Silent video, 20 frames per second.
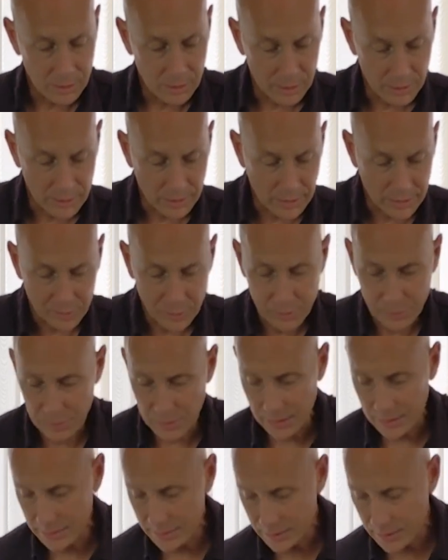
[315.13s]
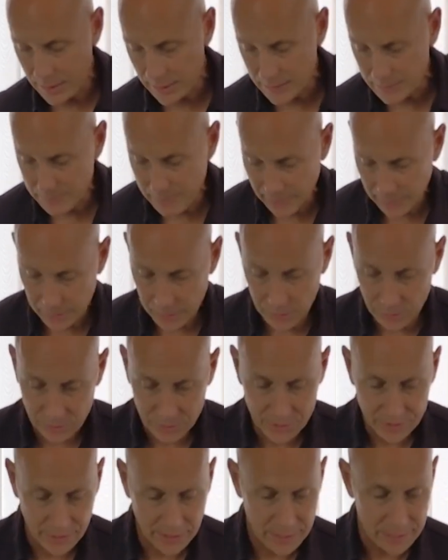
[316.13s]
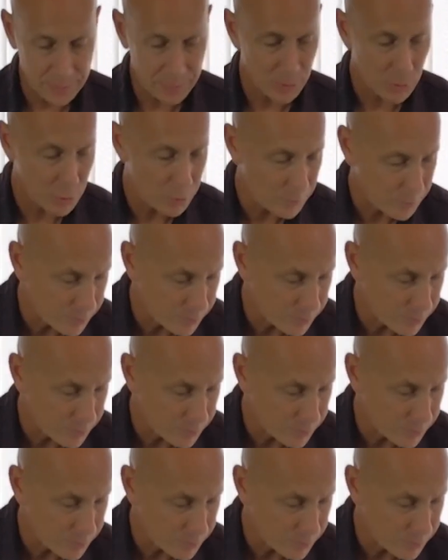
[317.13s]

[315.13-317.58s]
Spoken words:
Okay, if we place the legs back on the table,